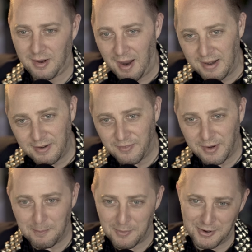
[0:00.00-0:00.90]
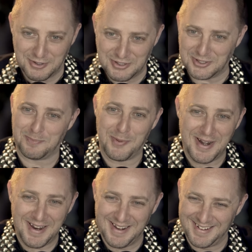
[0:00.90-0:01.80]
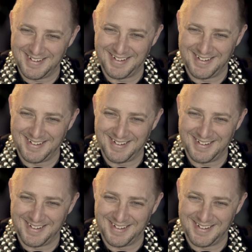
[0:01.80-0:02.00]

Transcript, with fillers: kind of on a murder spree.